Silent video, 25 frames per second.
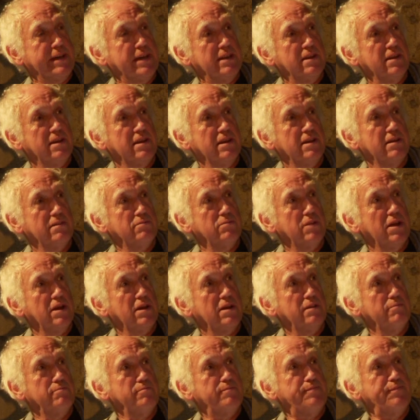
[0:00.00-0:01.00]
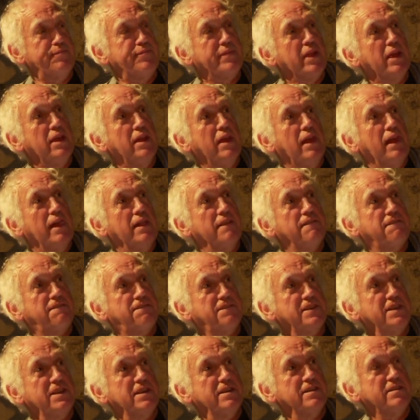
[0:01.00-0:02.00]
about,
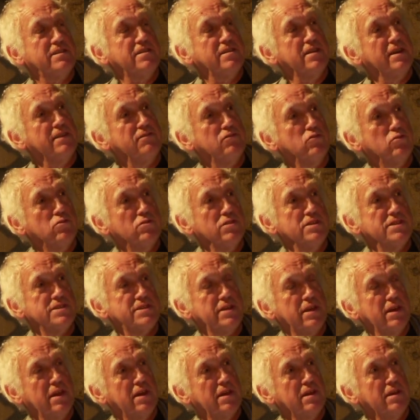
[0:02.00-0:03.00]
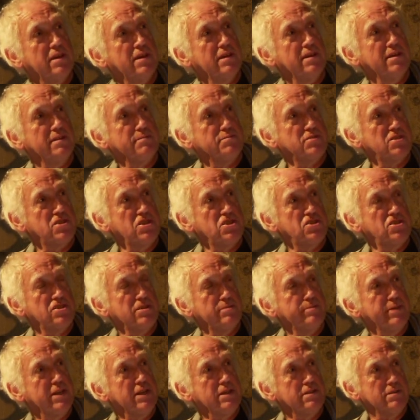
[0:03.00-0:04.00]
Fiat have always had an
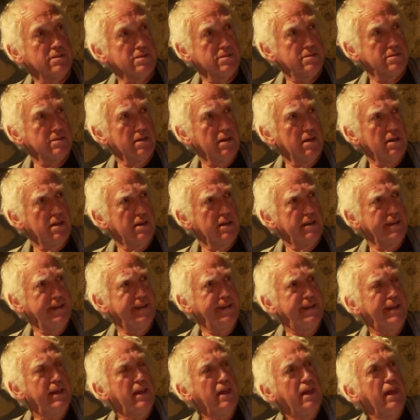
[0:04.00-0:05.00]
obsession about design.